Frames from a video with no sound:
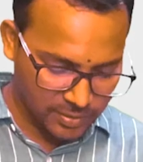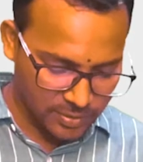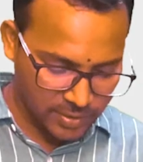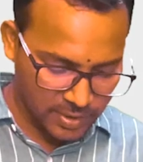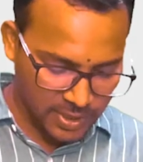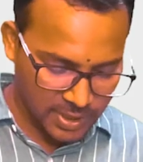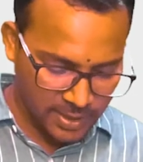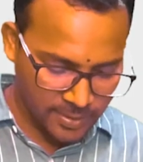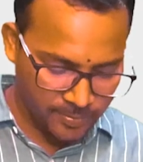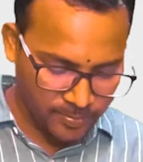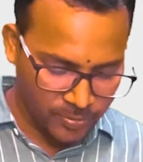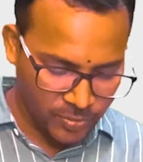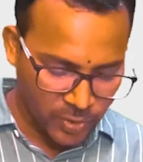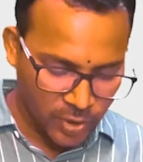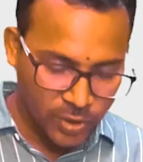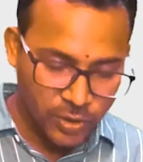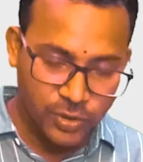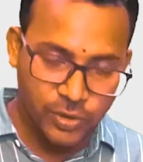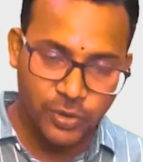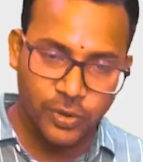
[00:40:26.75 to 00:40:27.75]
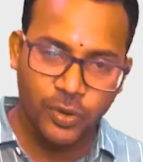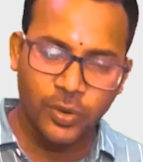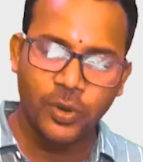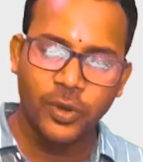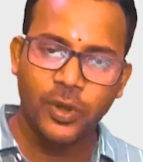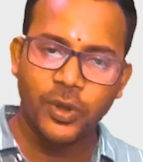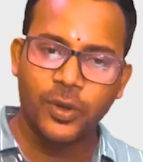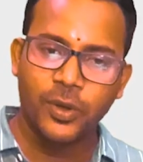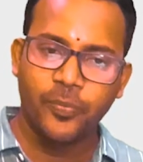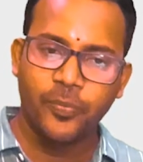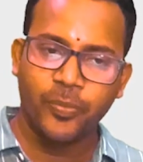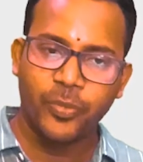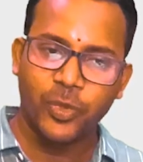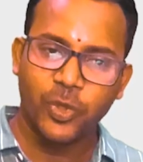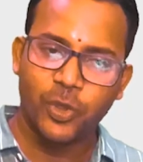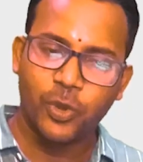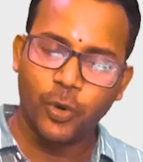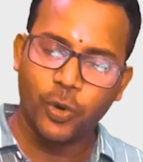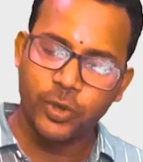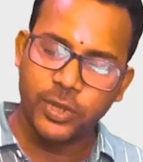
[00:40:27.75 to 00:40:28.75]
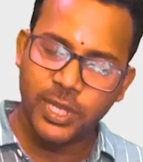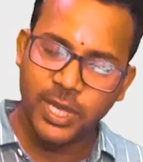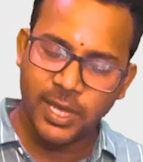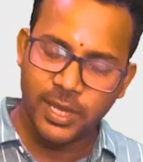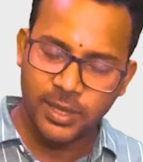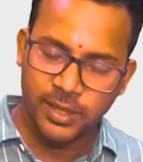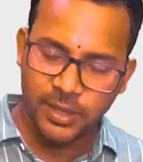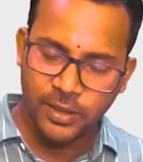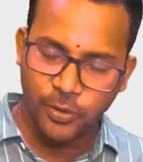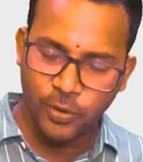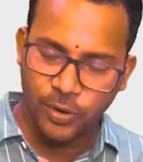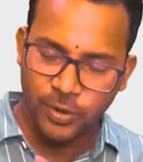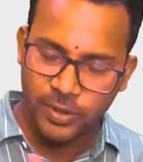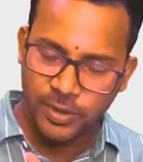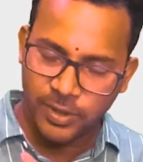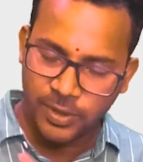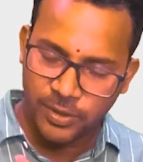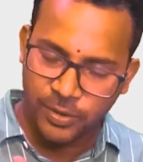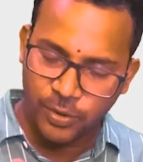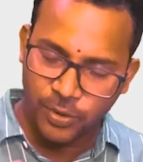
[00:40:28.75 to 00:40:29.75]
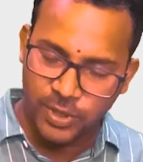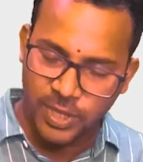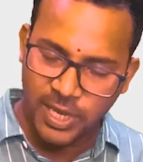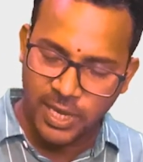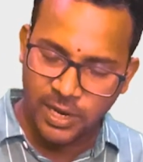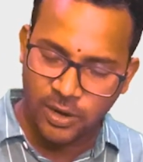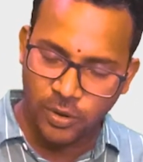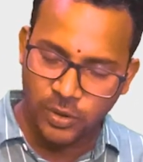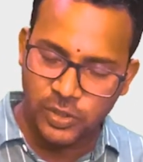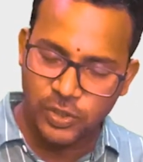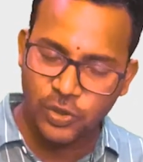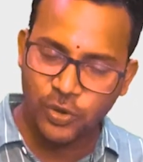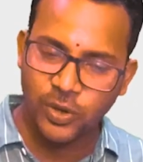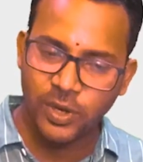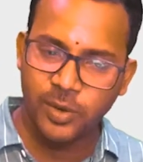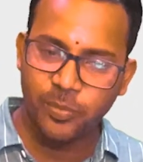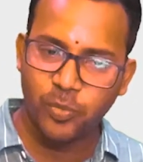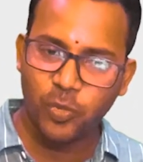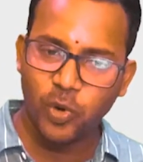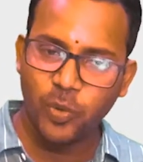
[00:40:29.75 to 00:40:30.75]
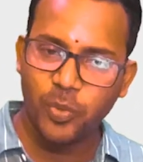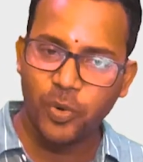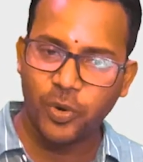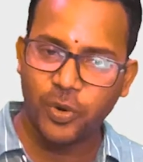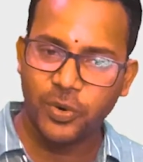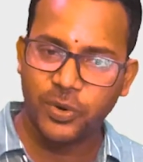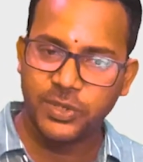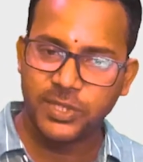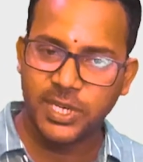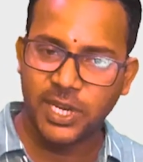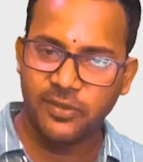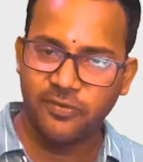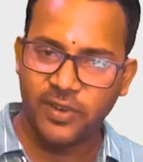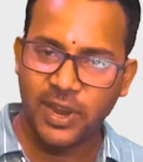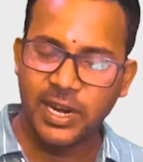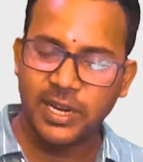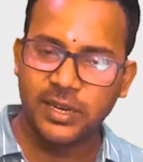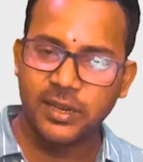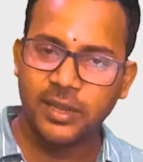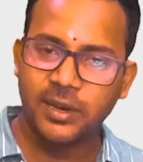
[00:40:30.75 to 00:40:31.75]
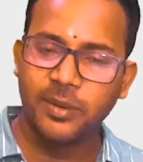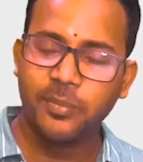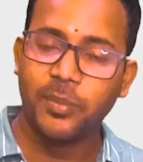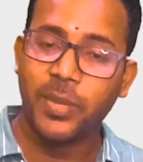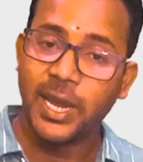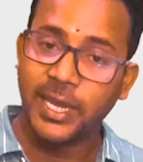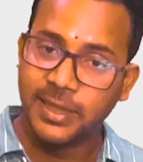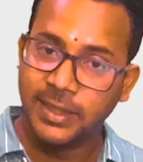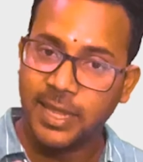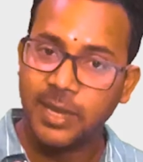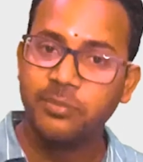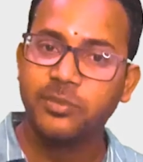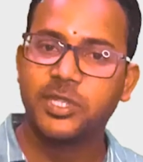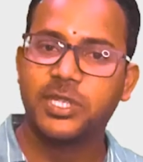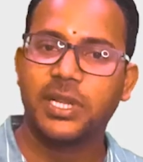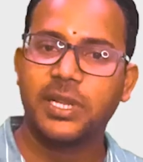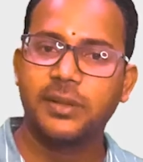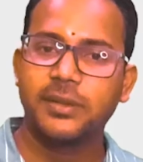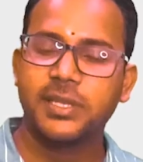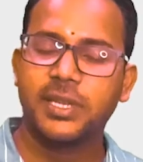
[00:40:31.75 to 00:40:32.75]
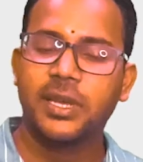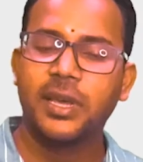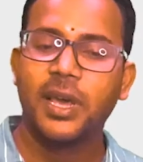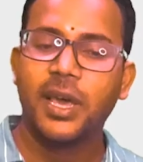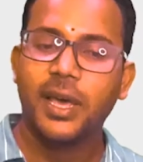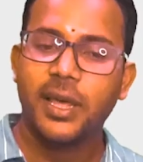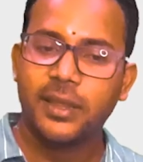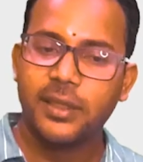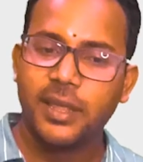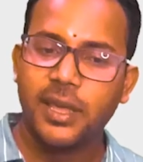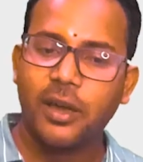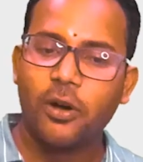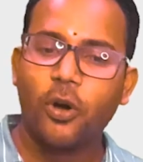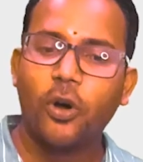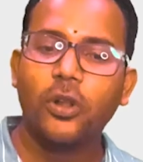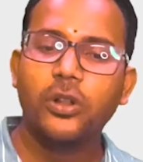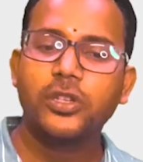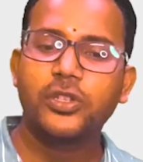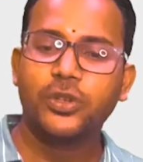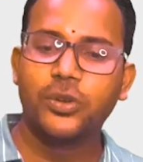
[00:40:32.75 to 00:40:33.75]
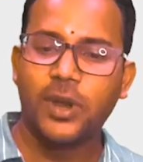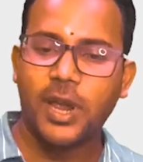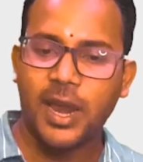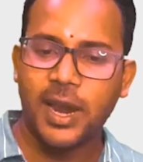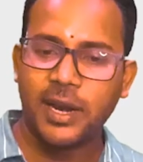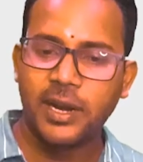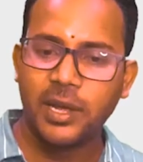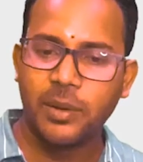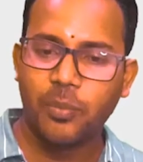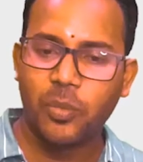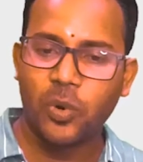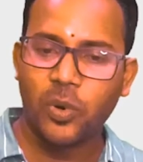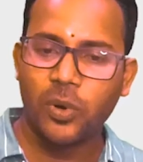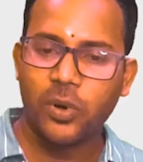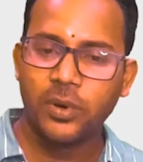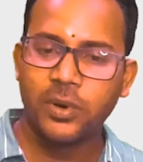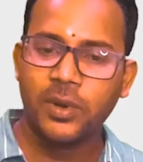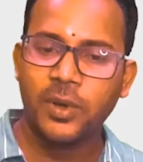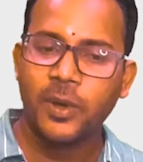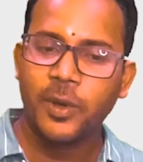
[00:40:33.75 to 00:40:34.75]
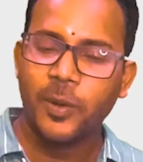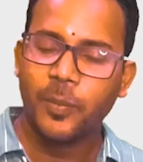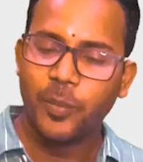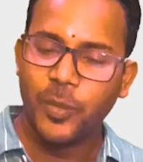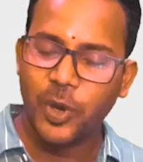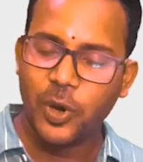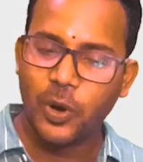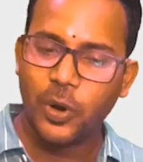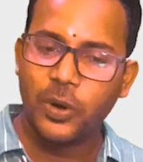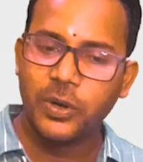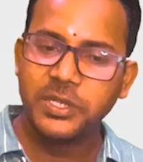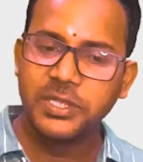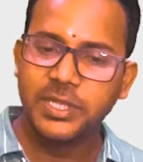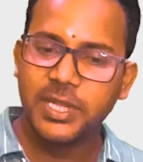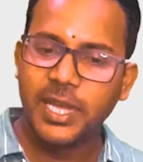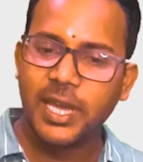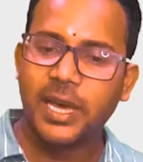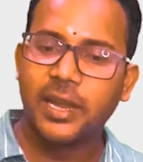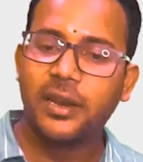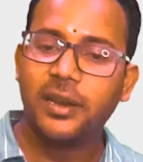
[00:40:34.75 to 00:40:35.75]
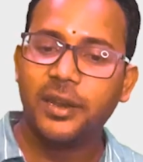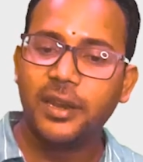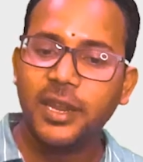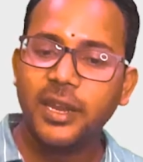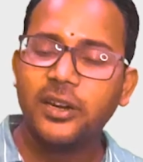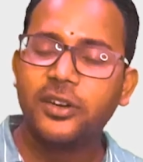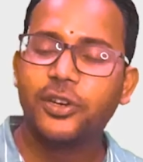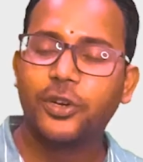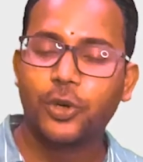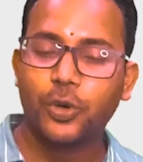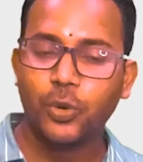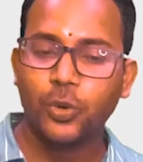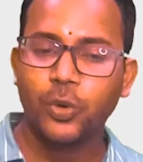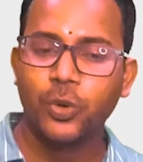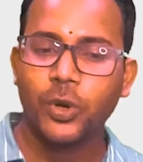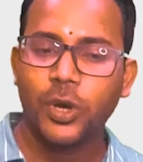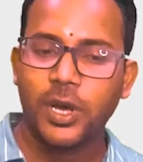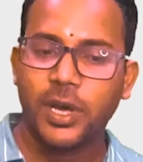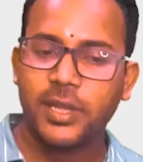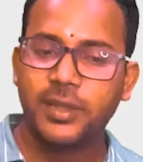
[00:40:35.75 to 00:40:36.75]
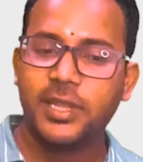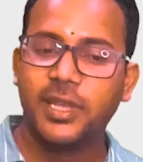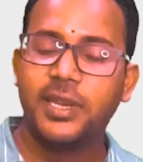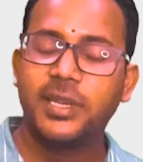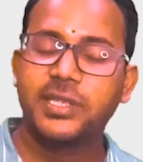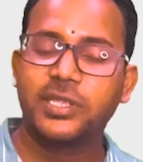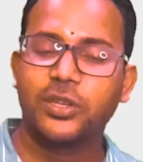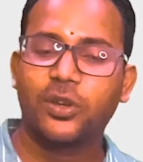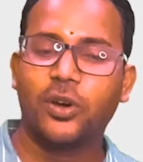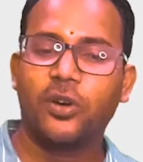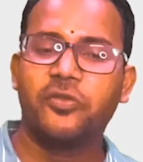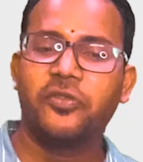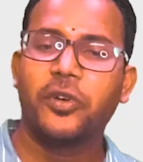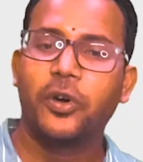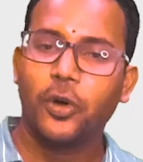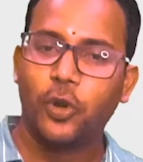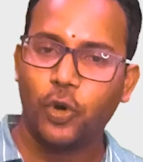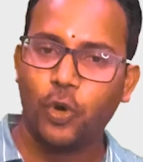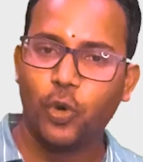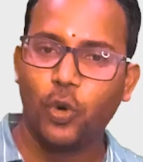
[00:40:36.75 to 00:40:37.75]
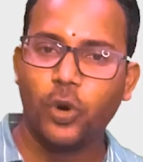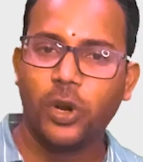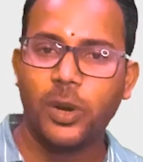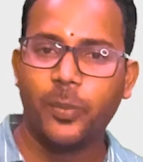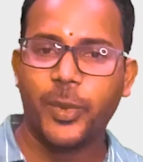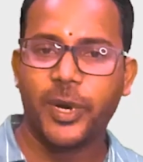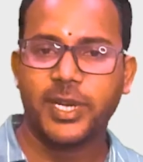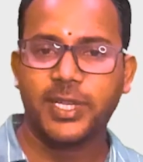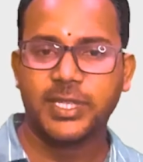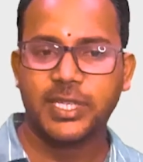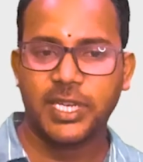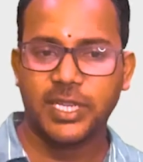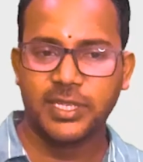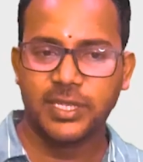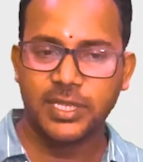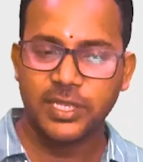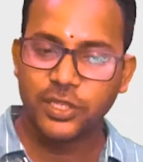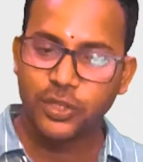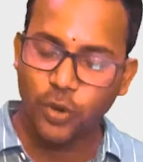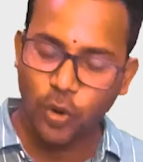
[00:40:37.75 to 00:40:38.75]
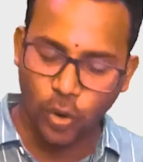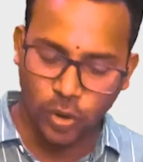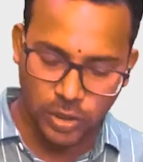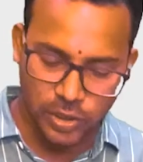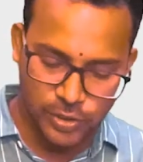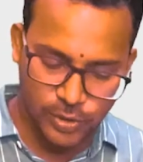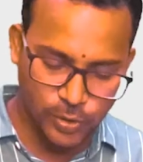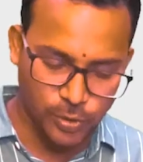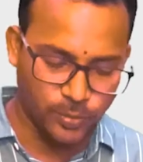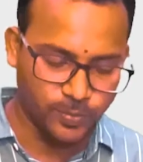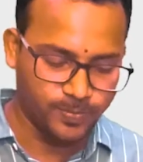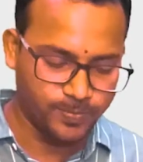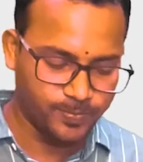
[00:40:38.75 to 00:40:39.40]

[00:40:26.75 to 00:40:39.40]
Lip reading: Okay, so though they are also a poor prognostic factor by themselves, they also add upon because they are linked to the risk of nodal metastasis also.